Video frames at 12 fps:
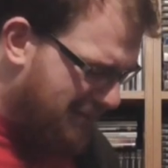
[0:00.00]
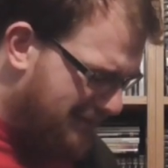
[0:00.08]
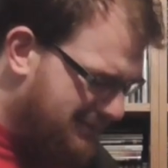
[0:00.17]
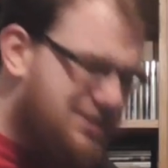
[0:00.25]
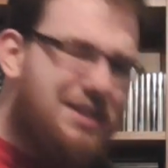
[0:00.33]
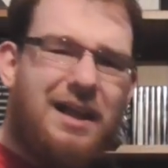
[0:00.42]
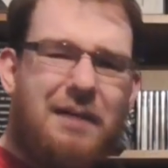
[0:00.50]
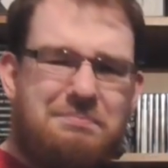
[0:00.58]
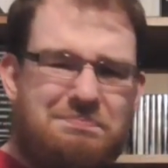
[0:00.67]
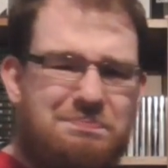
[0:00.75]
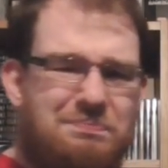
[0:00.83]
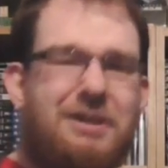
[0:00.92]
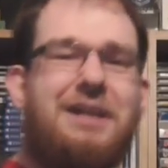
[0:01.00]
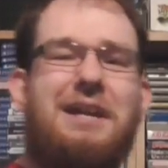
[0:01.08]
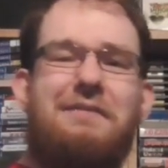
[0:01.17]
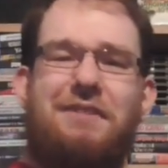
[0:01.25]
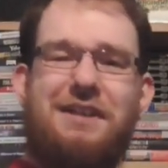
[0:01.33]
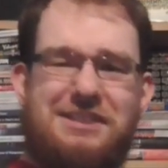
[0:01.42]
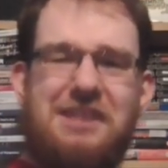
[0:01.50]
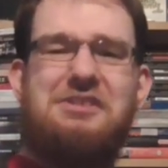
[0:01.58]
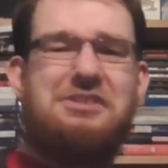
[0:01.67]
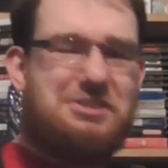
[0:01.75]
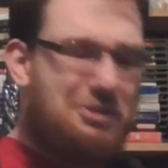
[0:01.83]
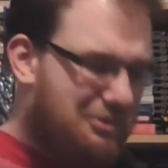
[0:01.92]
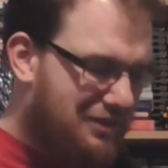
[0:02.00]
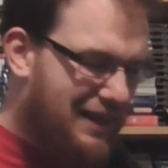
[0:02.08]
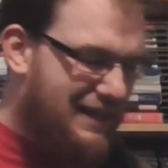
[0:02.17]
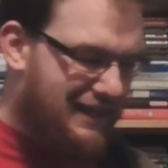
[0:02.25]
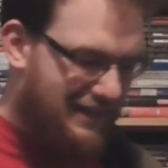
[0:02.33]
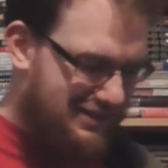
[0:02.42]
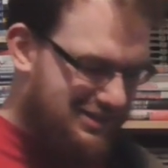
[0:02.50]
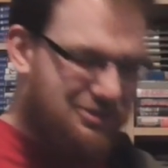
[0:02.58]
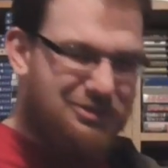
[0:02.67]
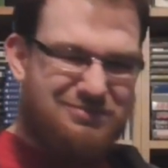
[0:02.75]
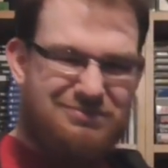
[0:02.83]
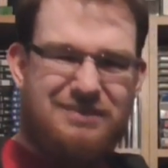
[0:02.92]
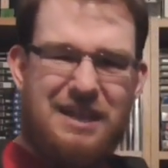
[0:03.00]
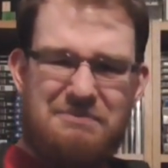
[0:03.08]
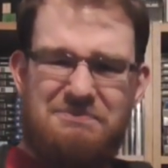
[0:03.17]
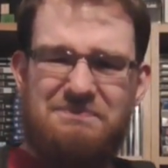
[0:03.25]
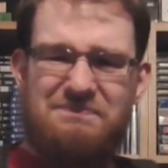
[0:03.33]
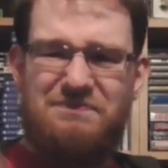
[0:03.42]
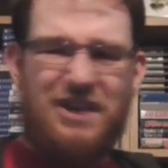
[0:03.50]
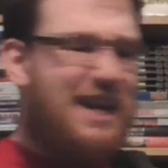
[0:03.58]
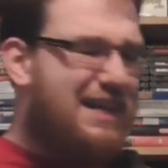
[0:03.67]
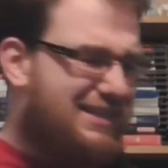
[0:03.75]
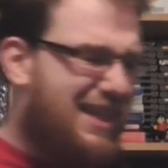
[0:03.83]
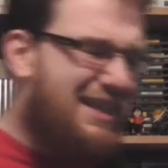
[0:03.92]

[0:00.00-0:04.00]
Maybe I'm pretty convinced I just don't like it, so forget I